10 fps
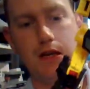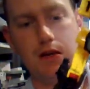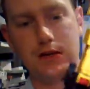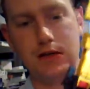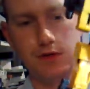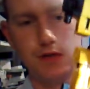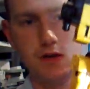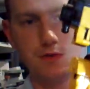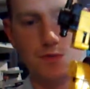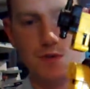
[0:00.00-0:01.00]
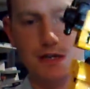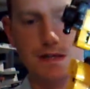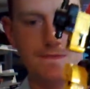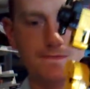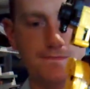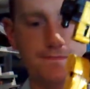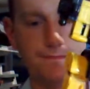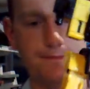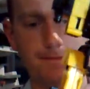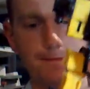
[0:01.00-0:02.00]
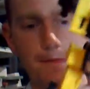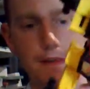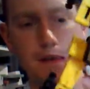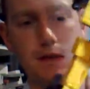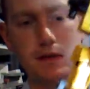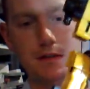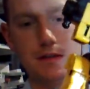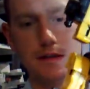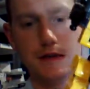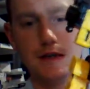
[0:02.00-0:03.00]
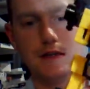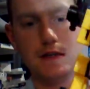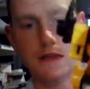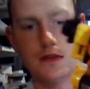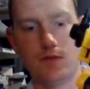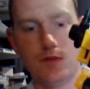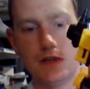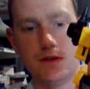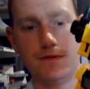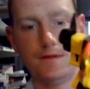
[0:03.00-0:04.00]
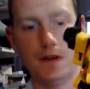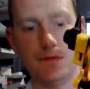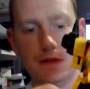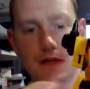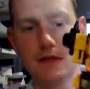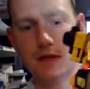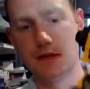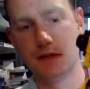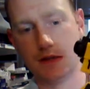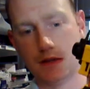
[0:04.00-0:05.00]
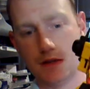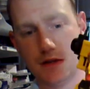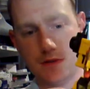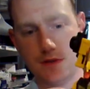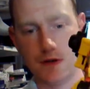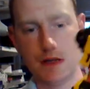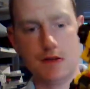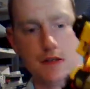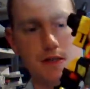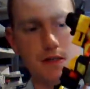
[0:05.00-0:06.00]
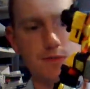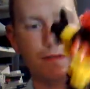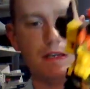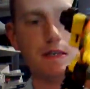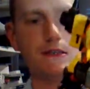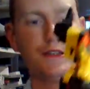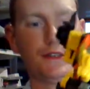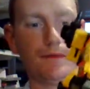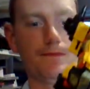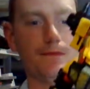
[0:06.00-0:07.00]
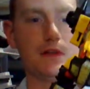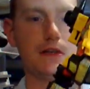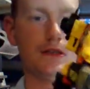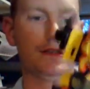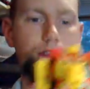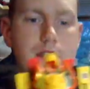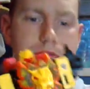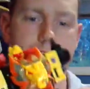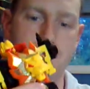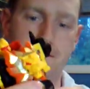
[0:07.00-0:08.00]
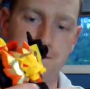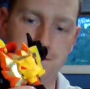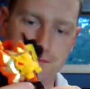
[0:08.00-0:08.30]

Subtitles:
We tuck his little toes away, like that, and then we flip these up and around and into place, like so.